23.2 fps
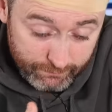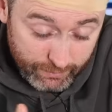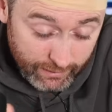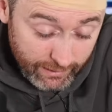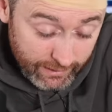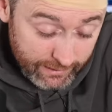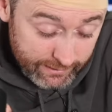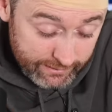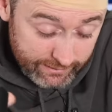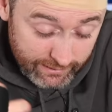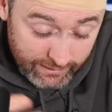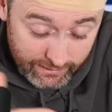
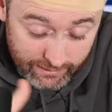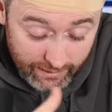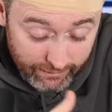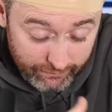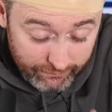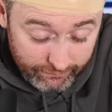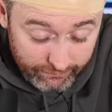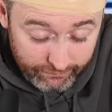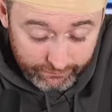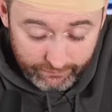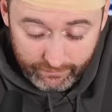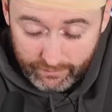players that
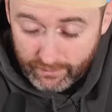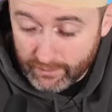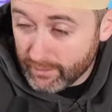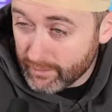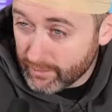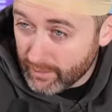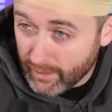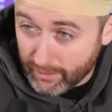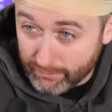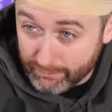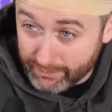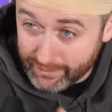have
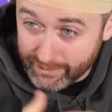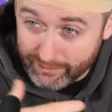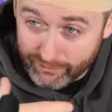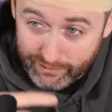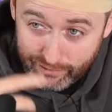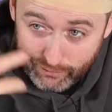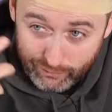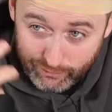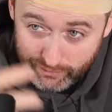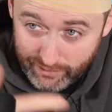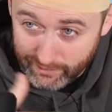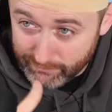a
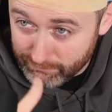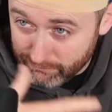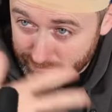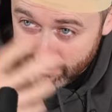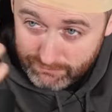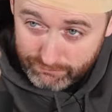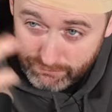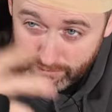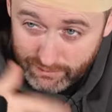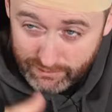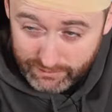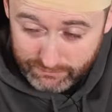bigger ego than
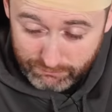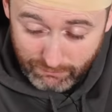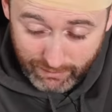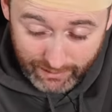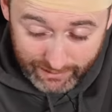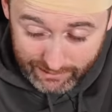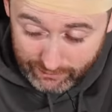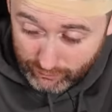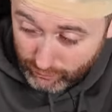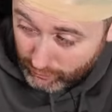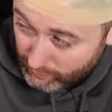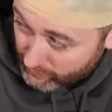me, because
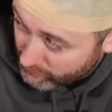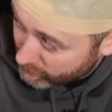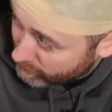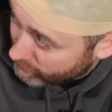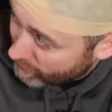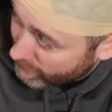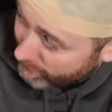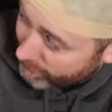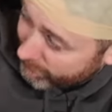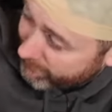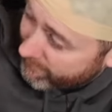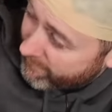my ego
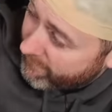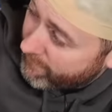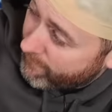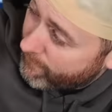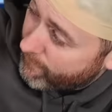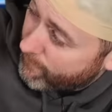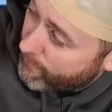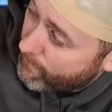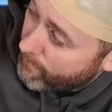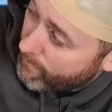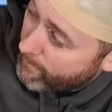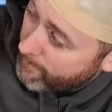is like
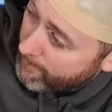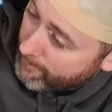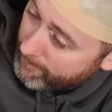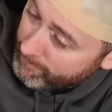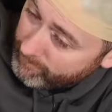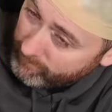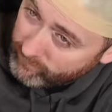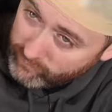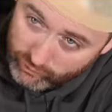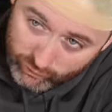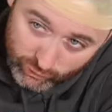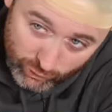
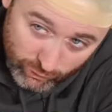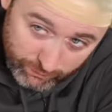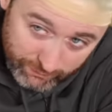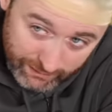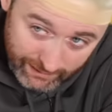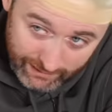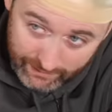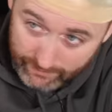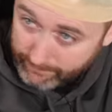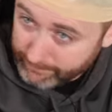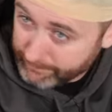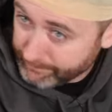so
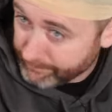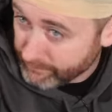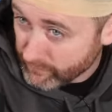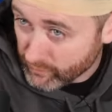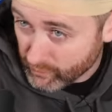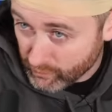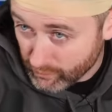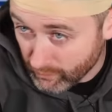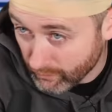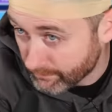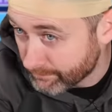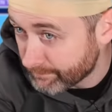big.
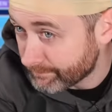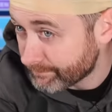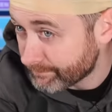So.